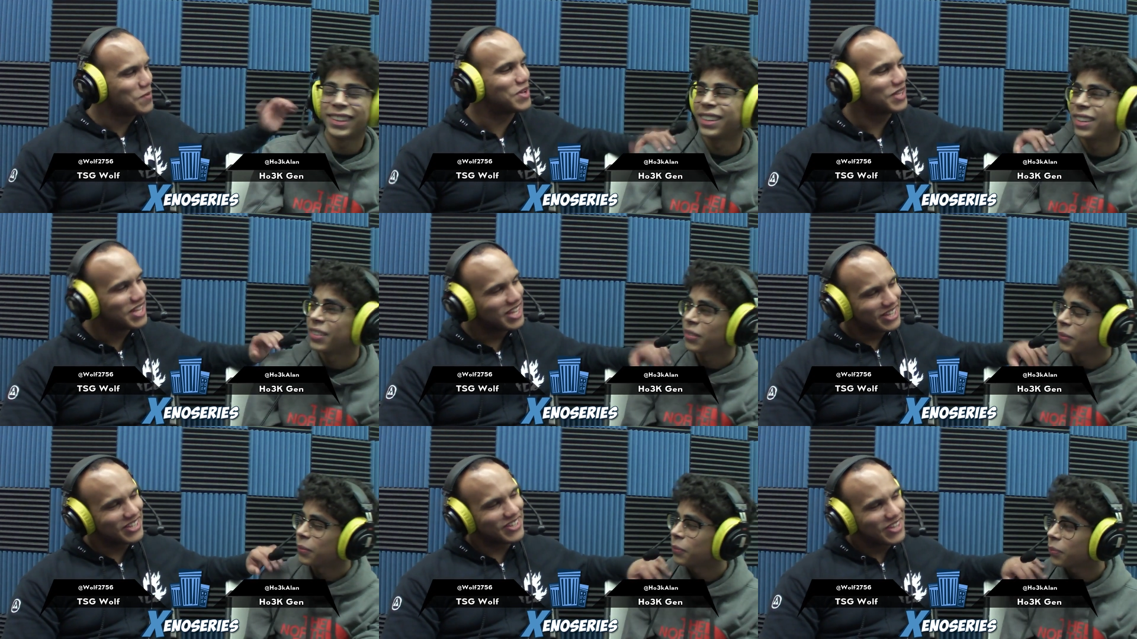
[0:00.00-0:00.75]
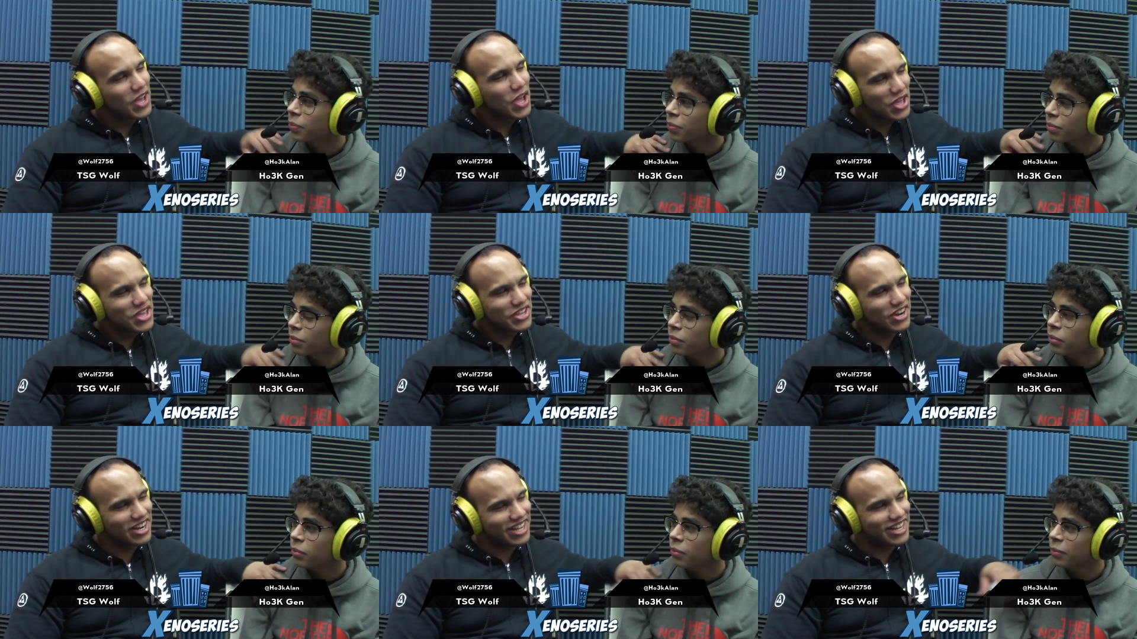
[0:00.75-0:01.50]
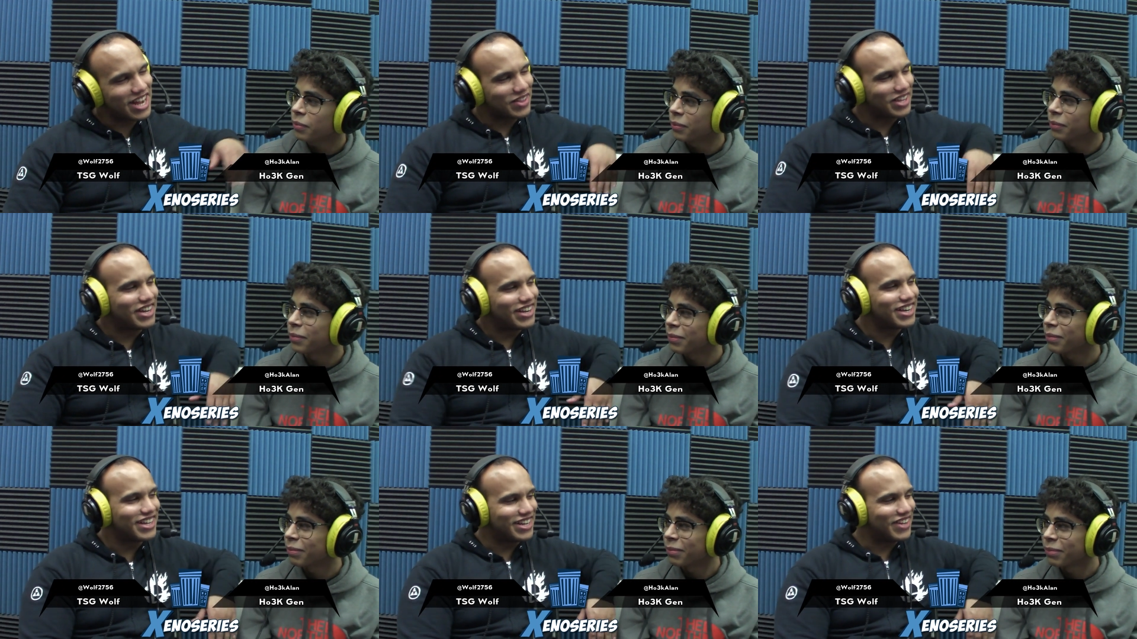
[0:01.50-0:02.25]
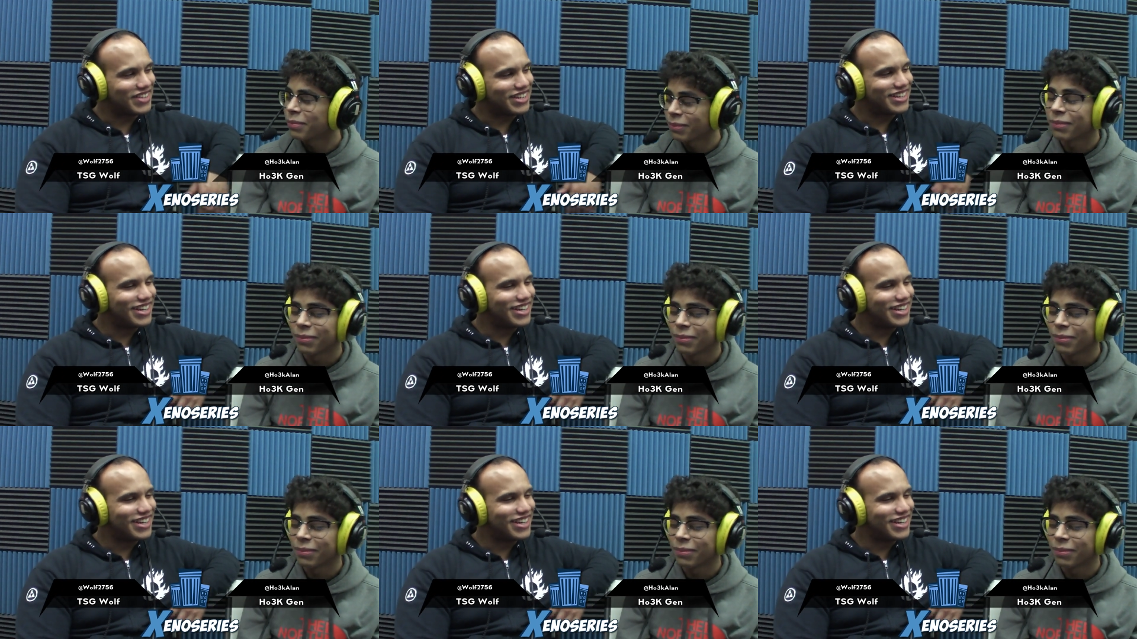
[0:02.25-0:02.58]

Speaker 1: Well, you're gonna get out there. You're gonna get out there.